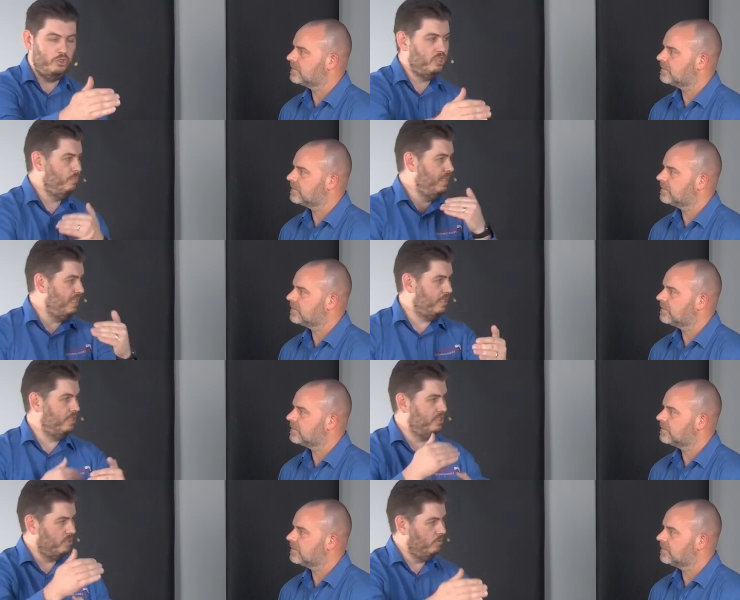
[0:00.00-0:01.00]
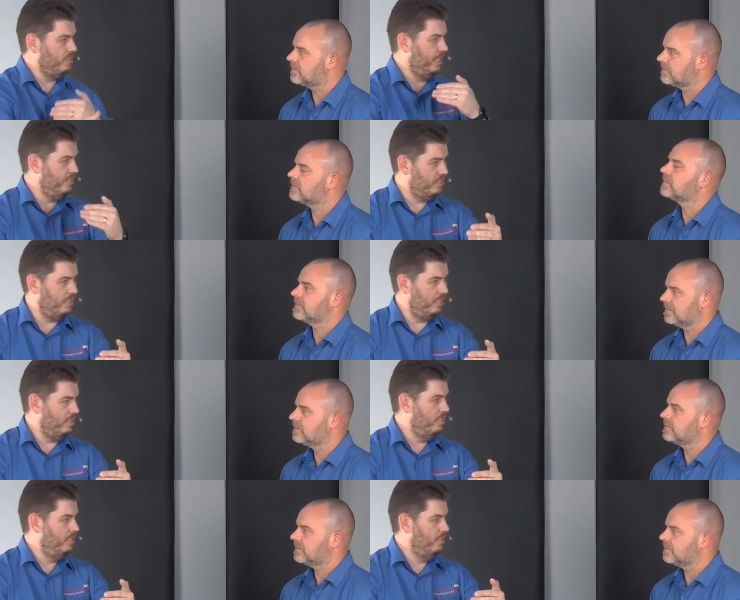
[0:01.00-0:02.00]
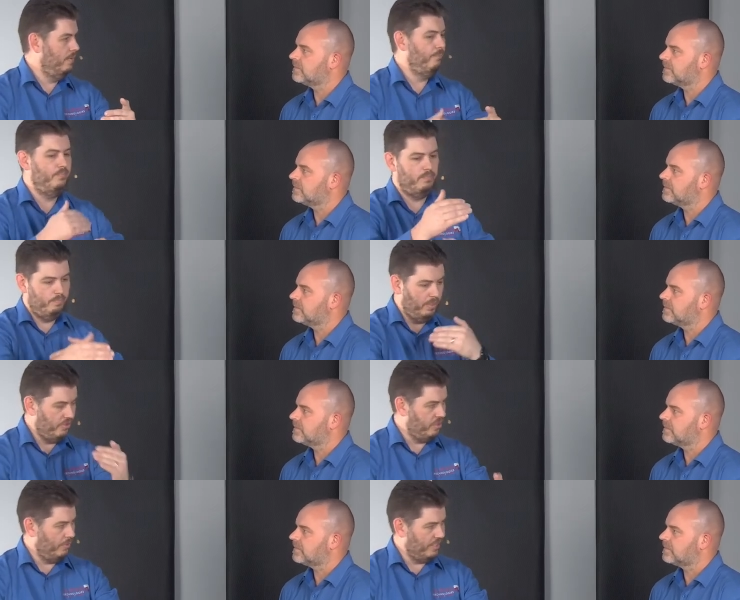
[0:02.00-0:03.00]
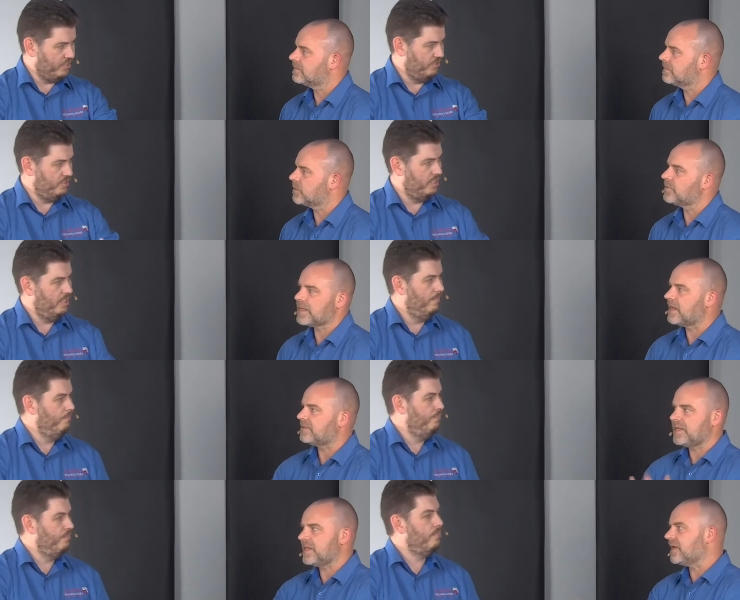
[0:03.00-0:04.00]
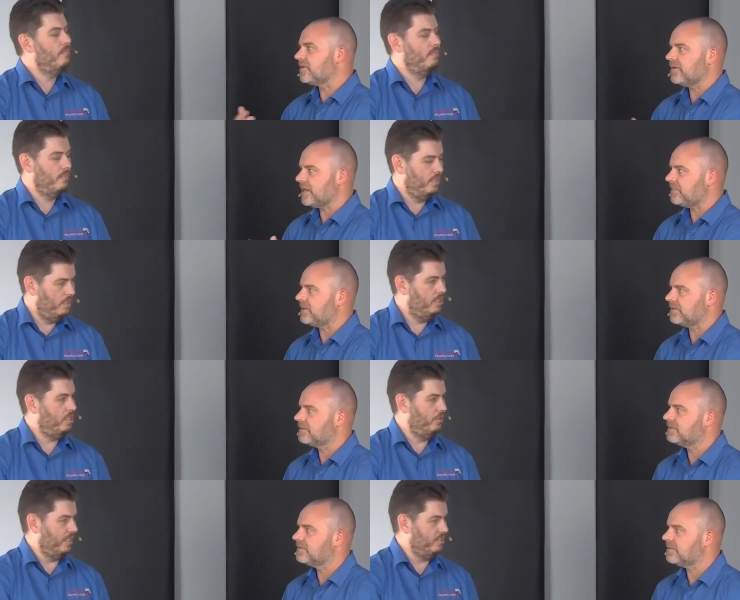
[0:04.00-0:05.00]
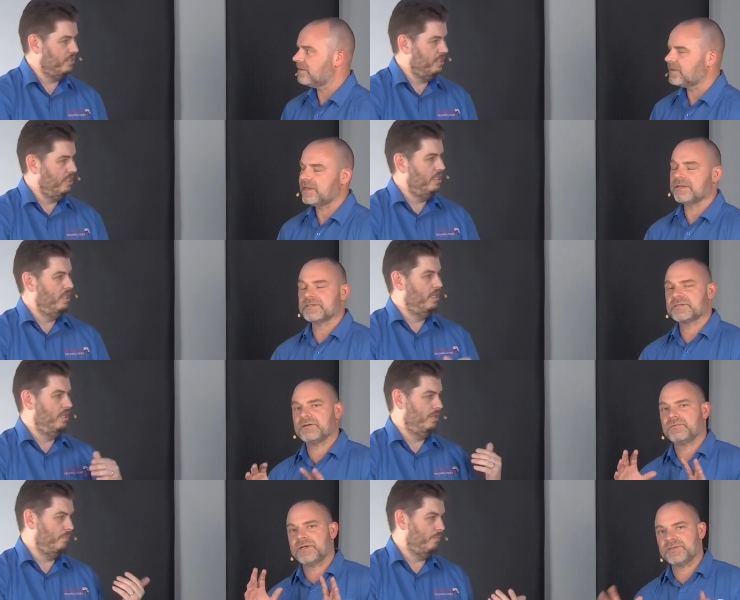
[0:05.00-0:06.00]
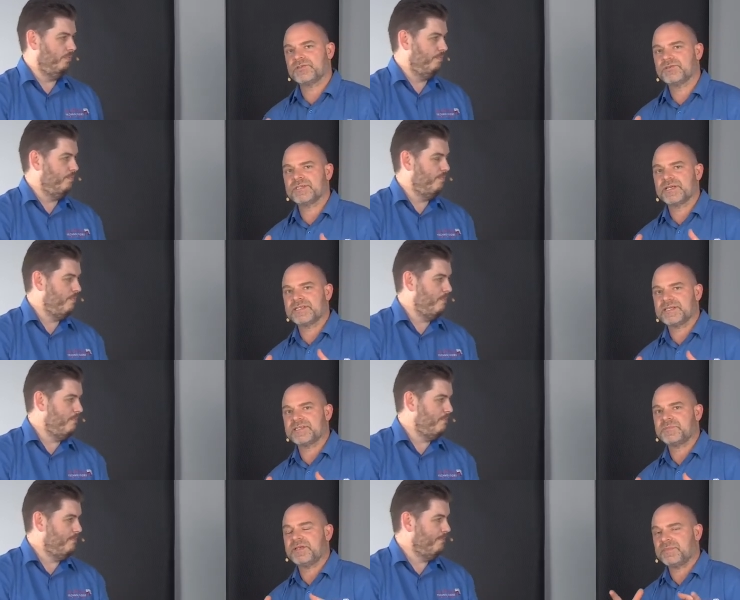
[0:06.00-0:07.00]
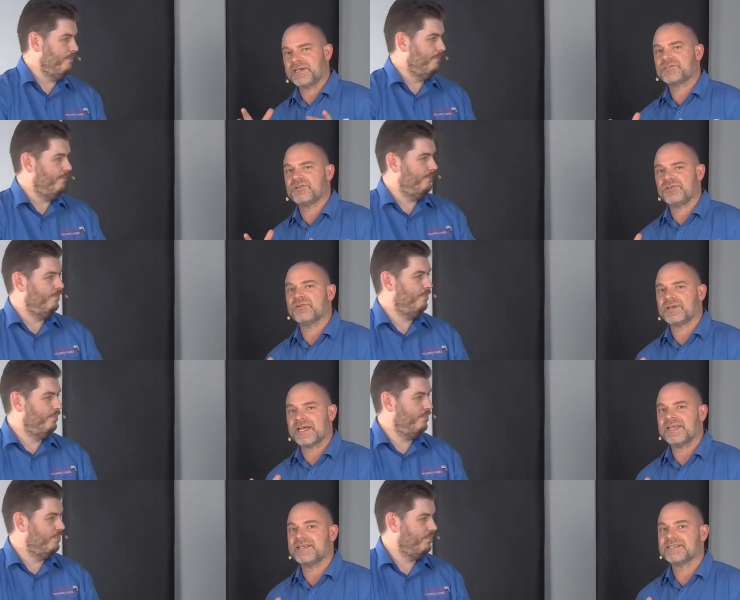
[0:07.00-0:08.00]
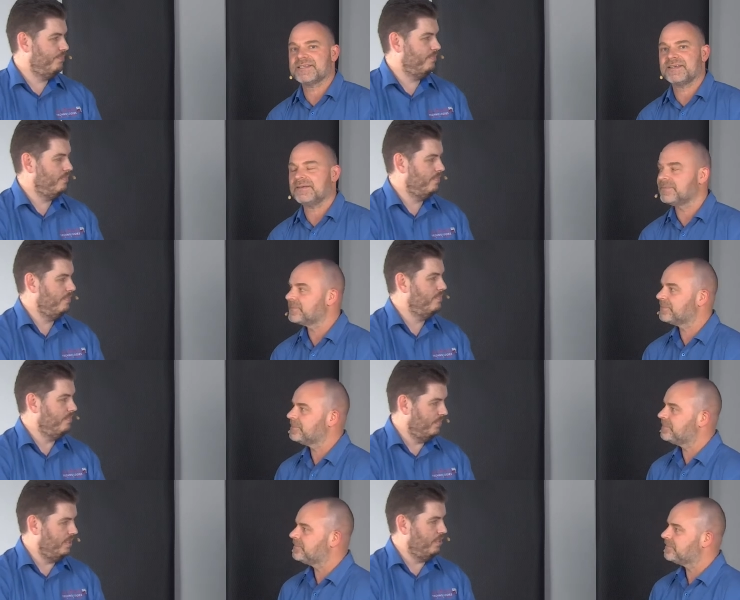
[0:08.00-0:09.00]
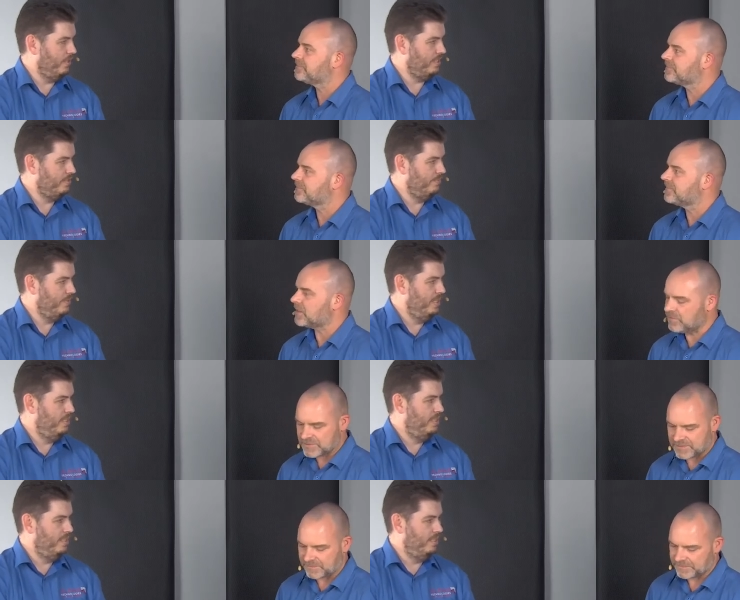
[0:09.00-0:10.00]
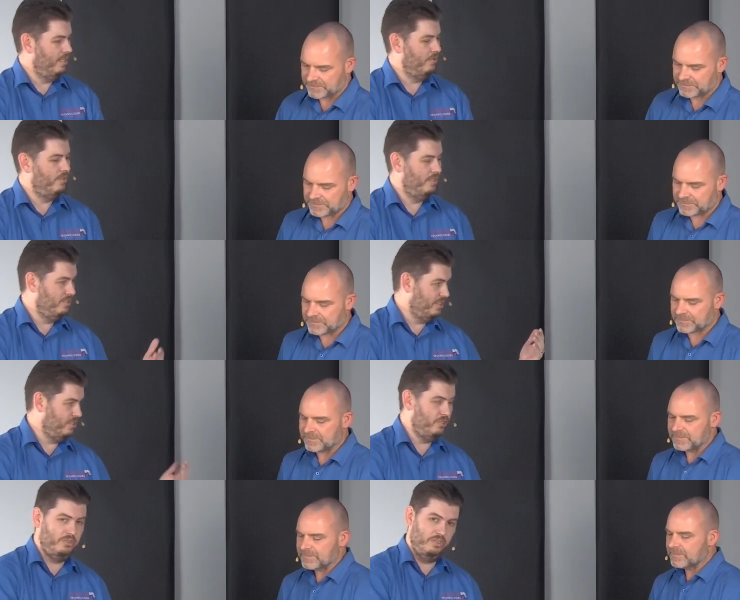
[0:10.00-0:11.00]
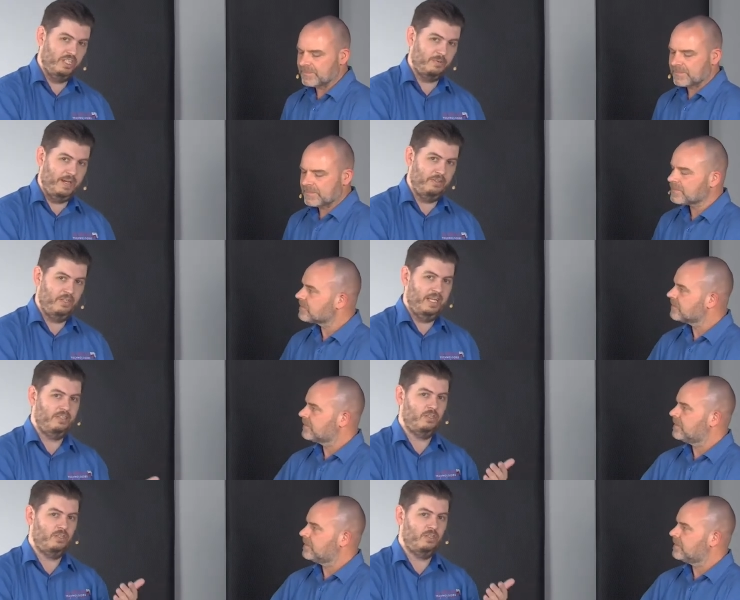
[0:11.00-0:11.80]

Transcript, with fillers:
Speaker 1: speak simultaneously both directions. Without that echo happening. Correct. Okay, so um, when
Speaker 2: choosing a DSP, make sure you have got AEC.
Speaker 1: Correct. Awesome. Now, just to expand on that,